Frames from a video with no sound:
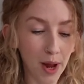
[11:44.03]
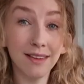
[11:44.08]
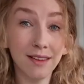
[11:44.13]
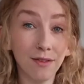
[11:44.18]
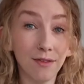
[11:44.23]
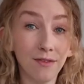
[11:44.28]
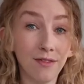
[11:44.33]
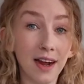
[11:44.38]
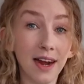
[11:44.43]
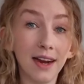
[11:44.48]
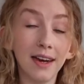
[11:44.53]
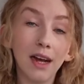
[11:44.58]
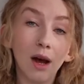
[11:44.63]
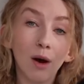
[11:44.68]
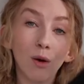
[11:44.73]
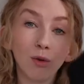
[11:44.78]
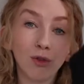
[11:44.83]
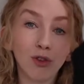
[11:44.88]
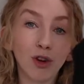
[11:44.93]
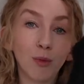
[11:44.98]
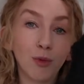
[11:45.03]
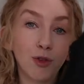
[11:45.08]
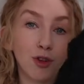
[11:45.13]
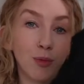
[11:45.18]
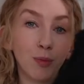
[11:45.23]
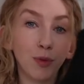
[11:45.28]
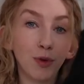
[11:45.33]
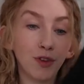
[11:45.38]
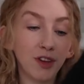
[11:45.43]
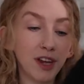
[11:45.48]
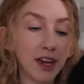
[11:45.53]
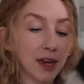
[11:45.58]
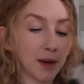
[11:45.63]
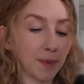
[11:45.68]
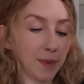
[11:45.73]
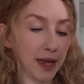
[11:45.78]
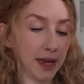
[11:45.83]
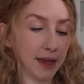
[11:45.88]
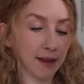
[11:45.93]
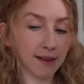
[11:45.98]
This is a fairly old Topshop
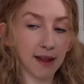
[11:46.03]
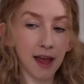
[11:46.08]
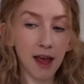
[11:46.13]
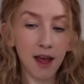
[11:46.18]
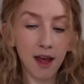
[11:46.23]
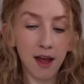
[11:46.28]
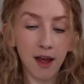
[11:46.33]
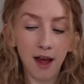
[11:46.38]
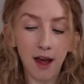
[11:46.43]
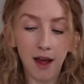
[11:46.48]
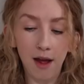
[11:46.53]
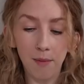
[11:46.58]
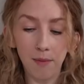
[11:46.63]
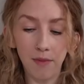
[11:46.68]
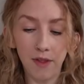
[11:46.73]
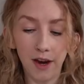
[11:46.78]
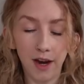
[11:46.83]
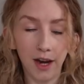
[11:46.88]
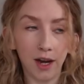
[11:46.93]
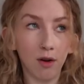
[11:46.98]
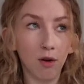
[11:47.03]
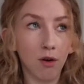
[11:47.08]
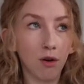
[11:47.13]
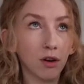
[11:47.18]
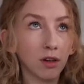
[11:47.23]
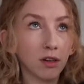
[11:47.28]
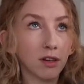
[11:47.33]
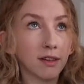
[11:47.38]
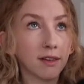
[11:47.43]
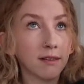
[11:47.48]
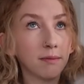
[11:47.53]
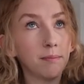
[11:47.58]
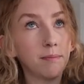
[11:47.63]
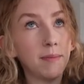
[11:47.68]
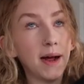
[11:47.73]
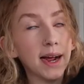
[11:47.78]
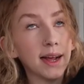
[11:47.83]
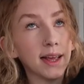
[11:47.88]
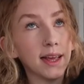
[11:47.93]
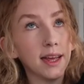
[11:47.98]
boutique piece that I got
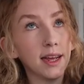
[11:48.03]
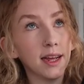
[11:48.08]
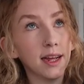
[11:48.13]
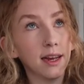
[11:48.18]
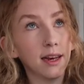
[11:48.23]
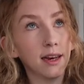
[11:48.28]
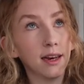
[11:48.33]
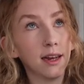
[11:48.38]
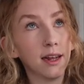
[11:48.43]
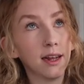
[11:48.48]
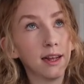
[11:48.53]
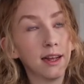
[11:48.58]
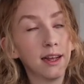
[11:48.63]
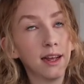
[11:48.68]
back in...